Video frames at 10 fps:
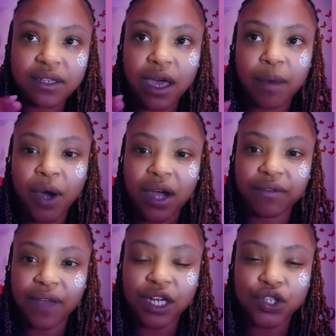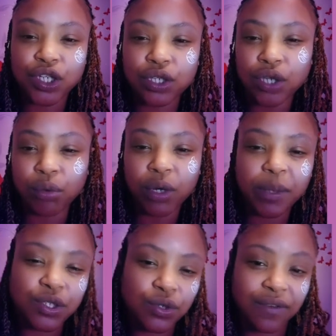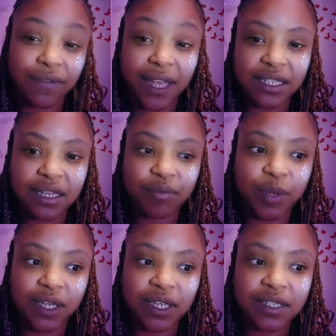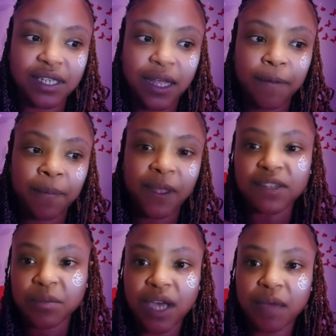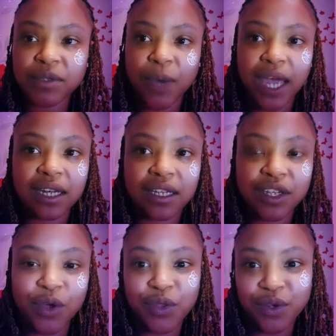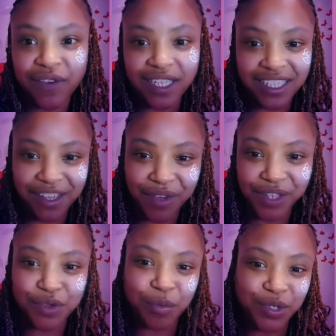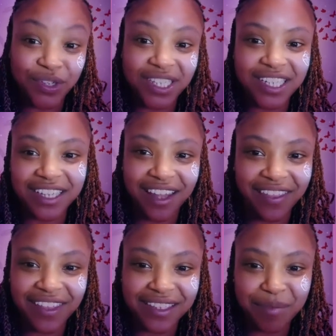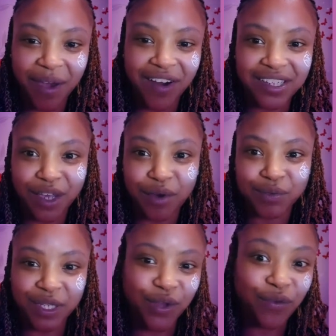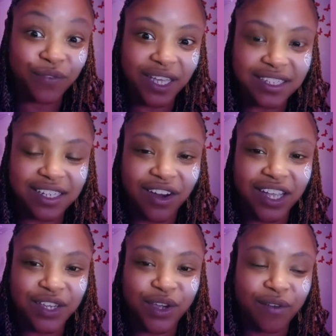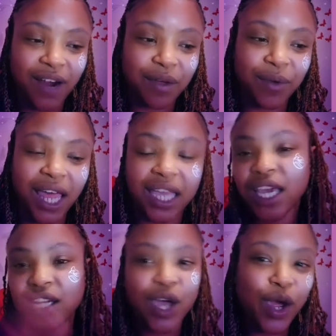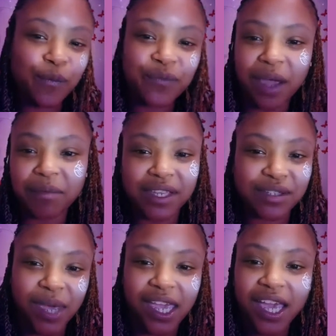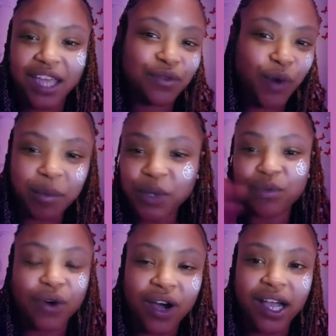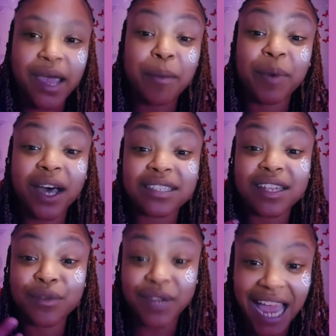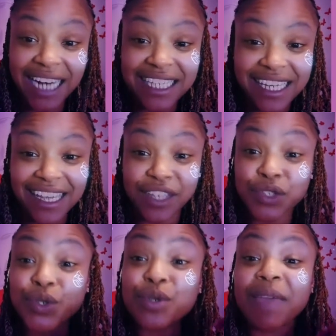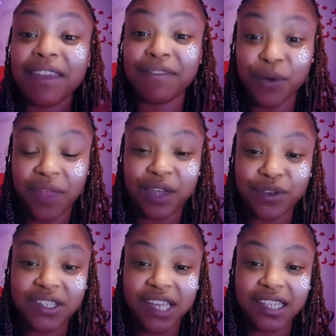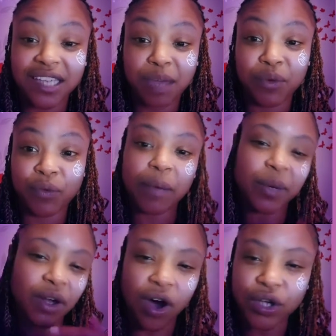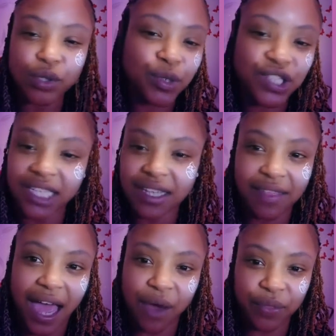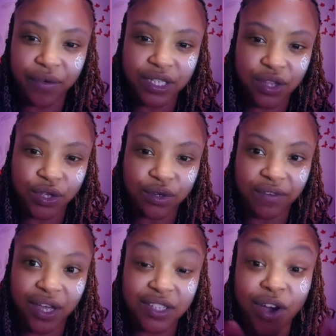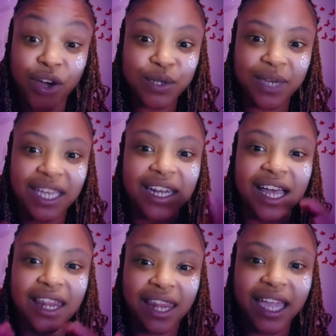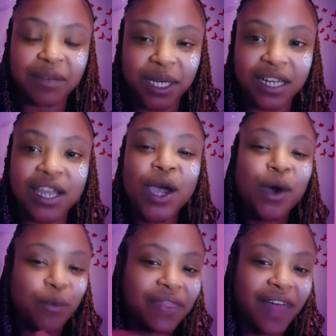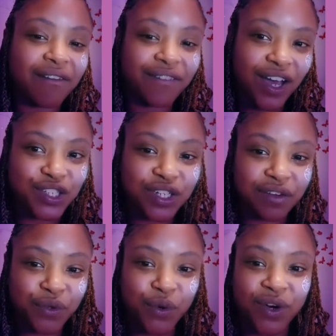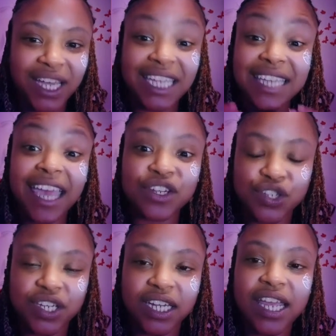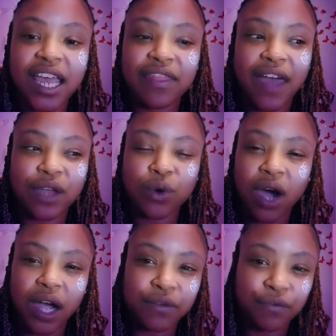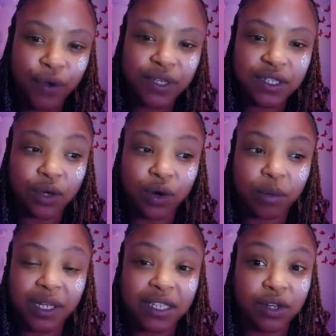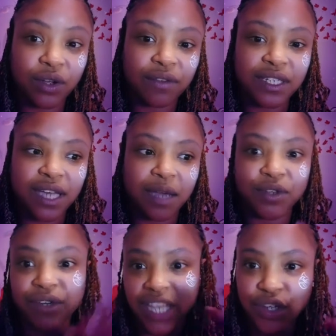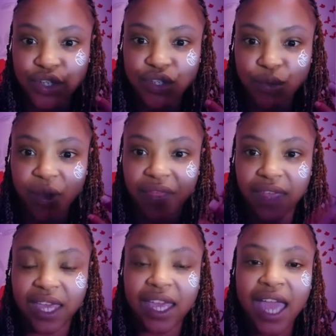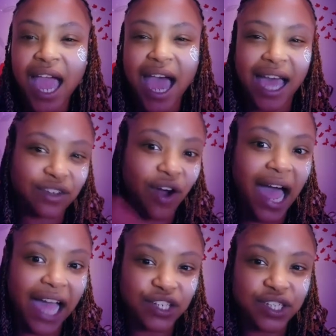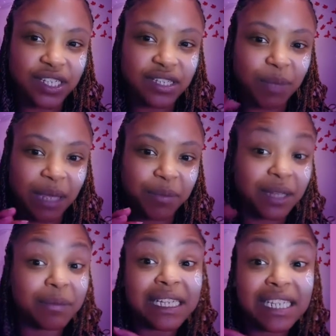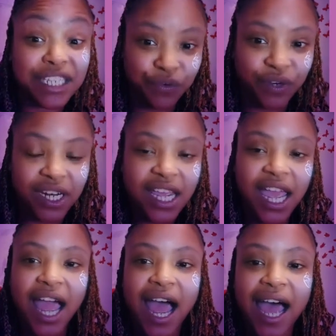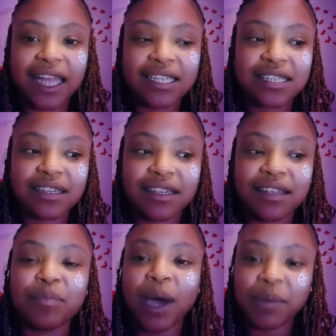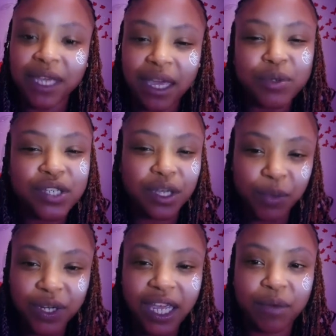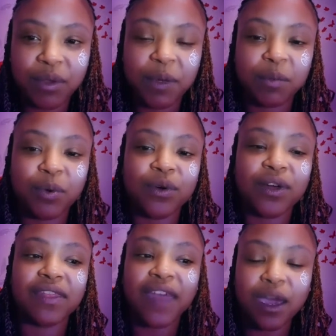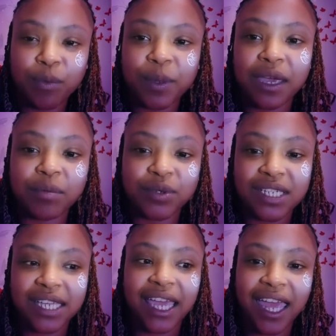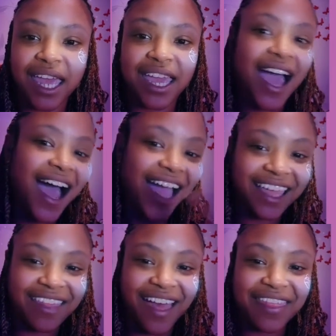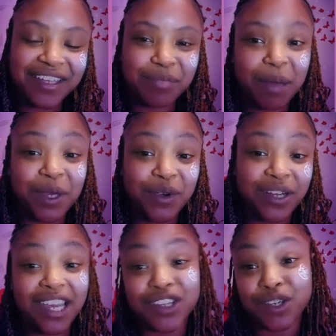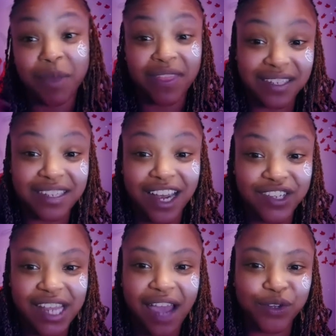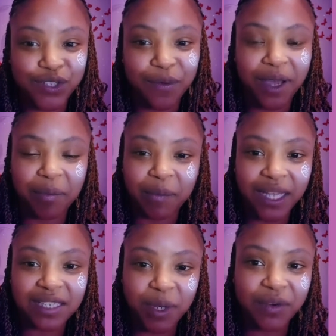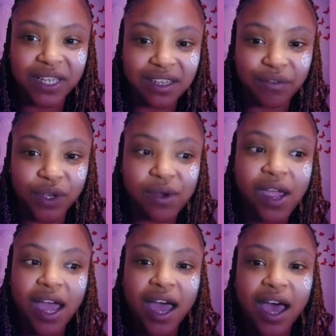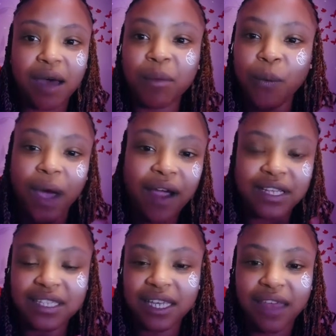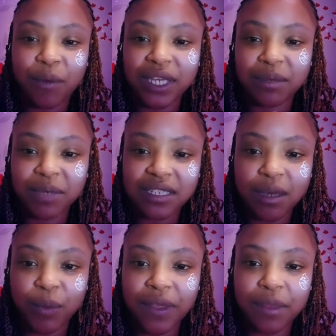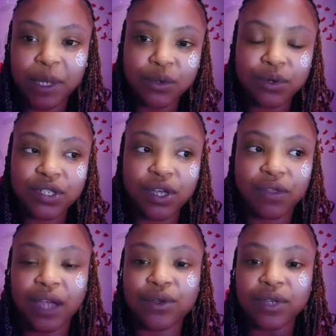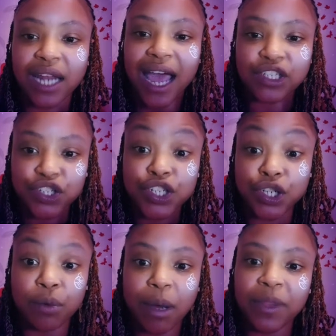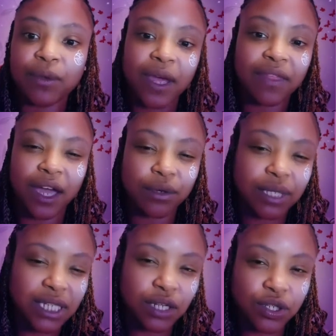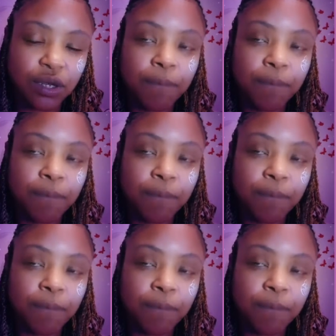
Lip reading: kind of energy, you don't want to be too defensive, because sometimes when, the universe is giving us an opportunity to learn things about ourselves, we're so fixed in our ego, right? We're like, no, I'm this way. You've got me all wrong. But the reality is, you may feel that you're a certain type of way, but are you projecting that out there into the universe? Are you in alignment with that version of your intention that you're kind of focusing on? Because a lot of the times our intentions are one thing and our actions may be completely different. And by being able to communicate with people, they'll be able to say, hey, I get that this may be your intention, but this is actually how you're showing up in my experience of you. Where is it that we can meet somewhere in the middle so that you can actually show up in the way that you intend to?